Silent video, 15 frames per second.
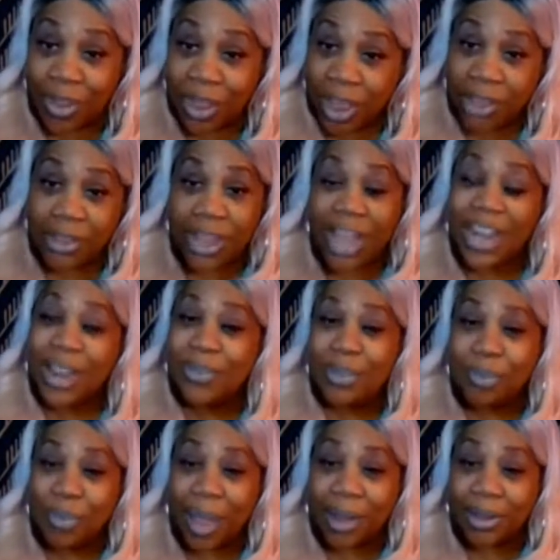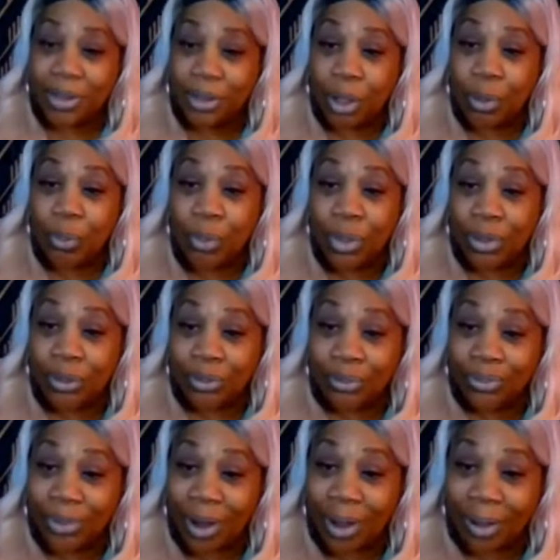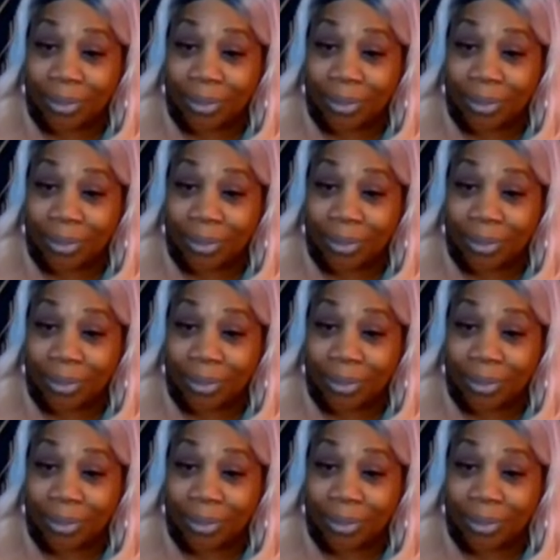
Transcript: and let everybody know where you're from.